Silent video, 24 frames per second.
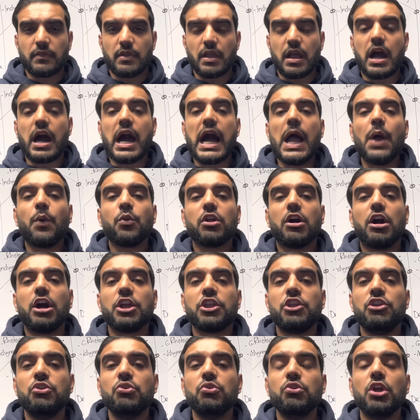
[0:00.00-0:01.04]
I would
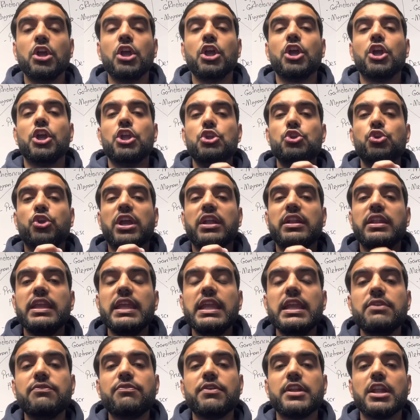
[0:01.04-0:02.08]
argue you can
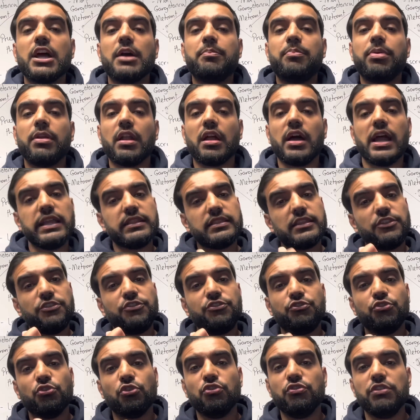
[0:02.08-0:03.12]
even apply this
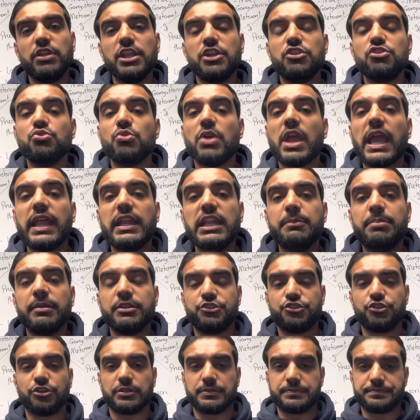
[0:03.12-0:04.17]
story to any
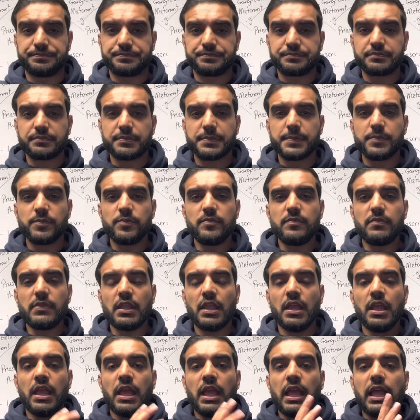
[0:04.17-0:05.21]
picture.
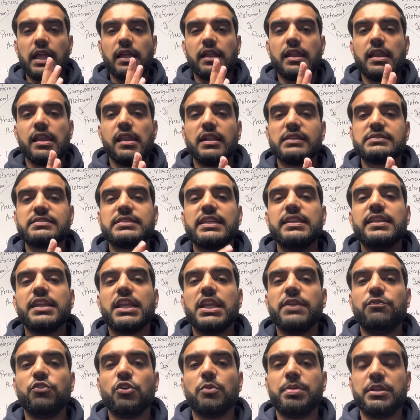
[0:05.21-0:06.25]
Let's say they
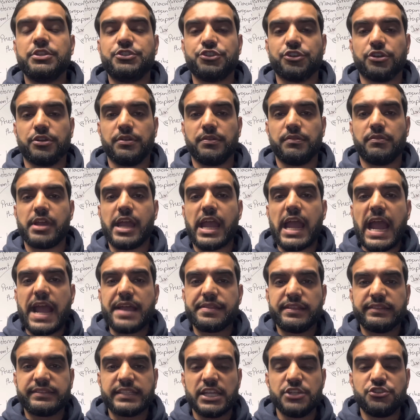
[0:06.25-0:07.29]
give you a picture and
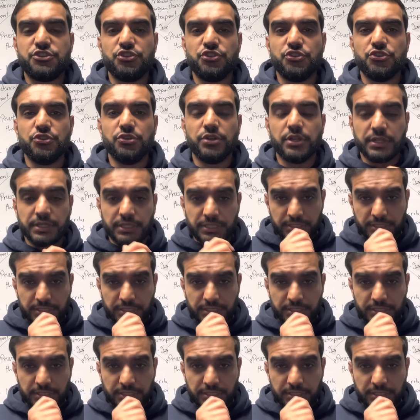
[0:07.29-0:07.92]
they say to you,